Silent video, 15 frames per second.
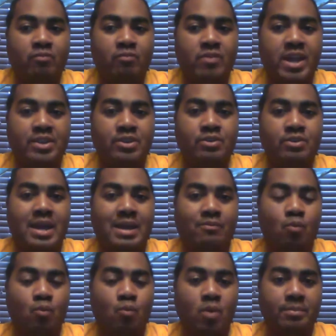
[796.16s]
that you
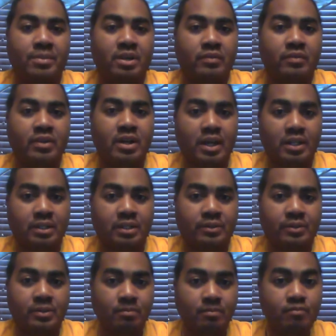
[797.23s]
have women of color